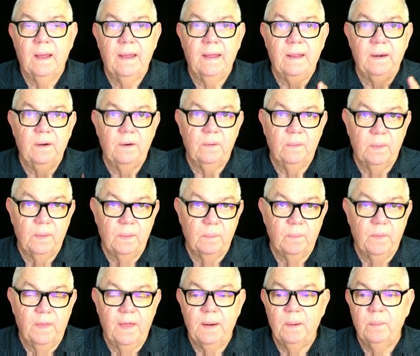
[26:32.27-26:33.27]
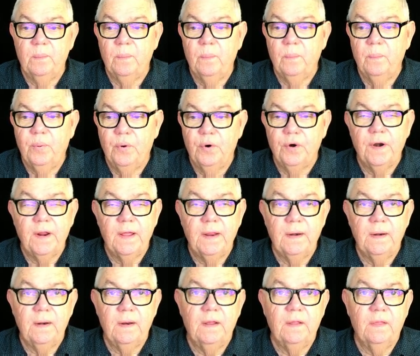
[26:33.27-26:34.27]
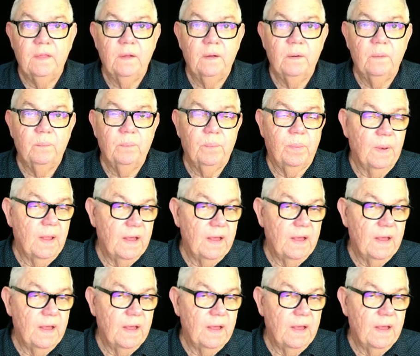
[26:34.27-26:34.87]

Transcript: and then put it in the